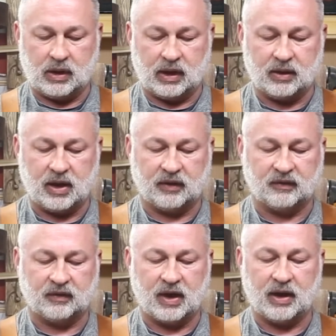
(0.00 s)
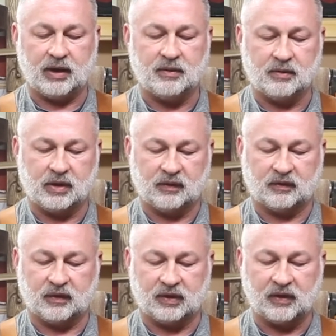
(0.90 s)
and like I say, it's
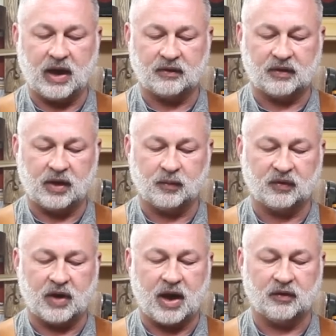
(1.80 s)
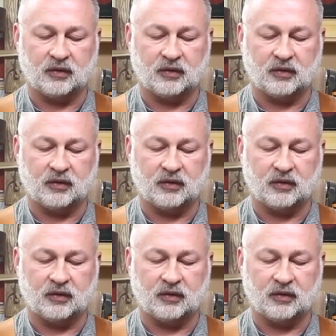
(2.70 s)
the exact same size.